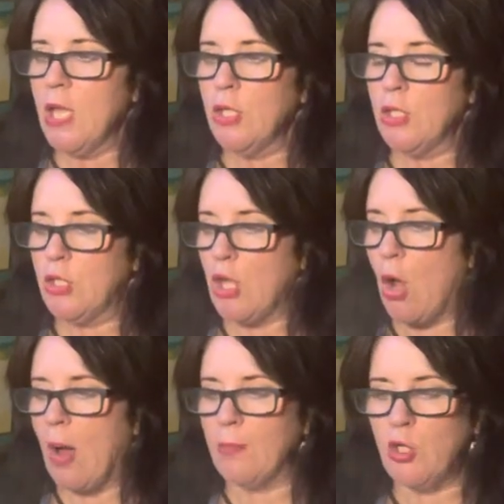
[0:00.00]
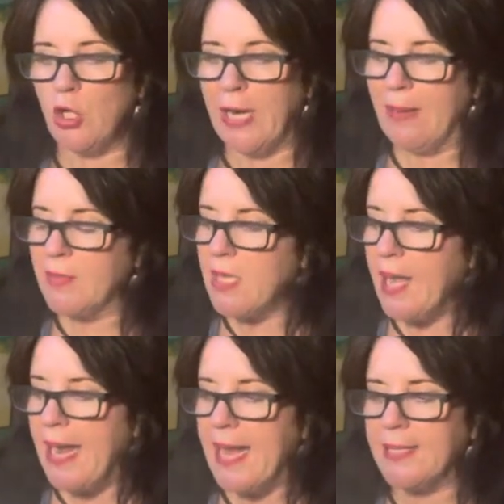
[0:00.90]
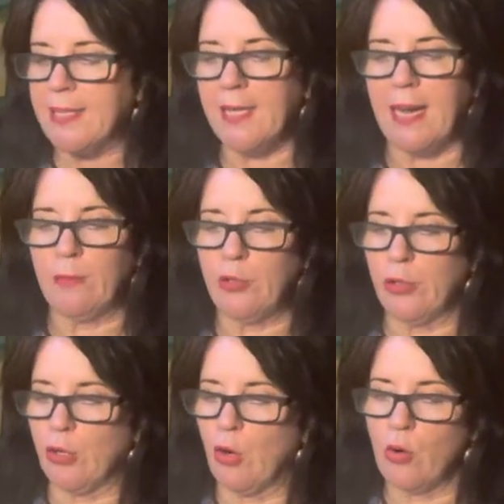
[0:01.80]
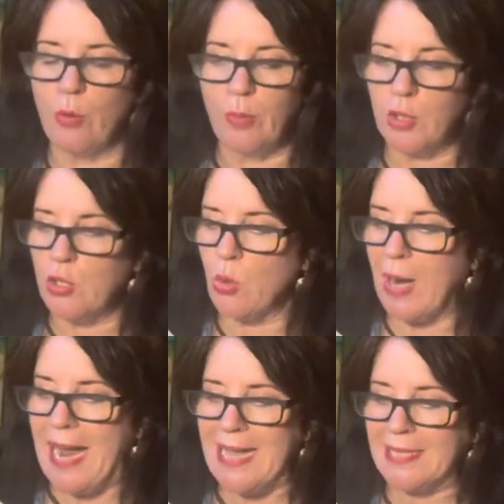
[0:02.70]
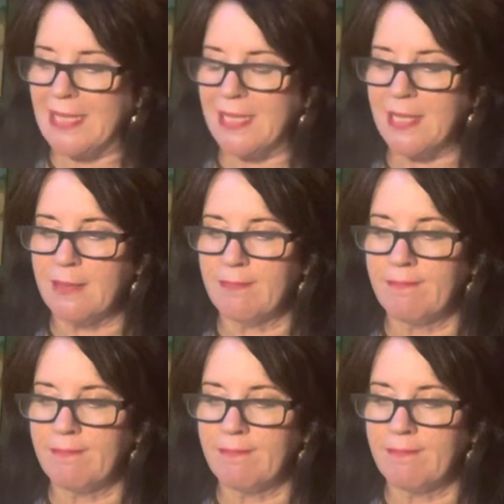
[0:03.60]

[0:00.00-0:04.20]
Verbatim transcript: So I'm sure Amazon has it. I'm sure your local bookstore has it.